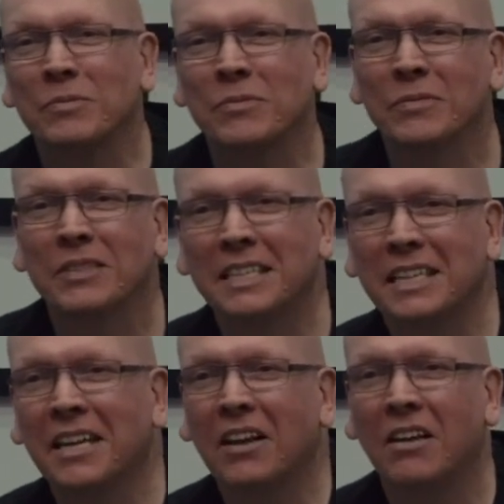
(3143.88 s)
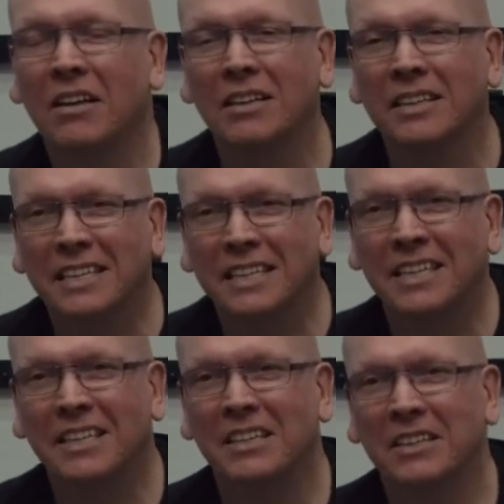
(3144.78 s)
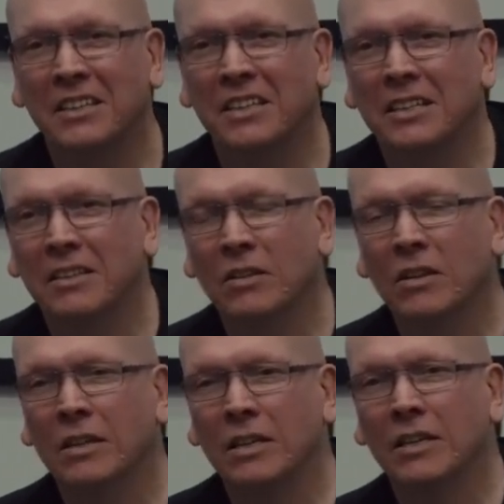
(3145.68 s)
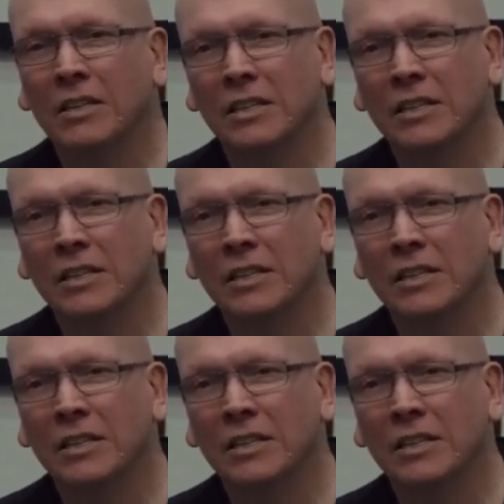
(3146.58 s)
Hello. Can you say something about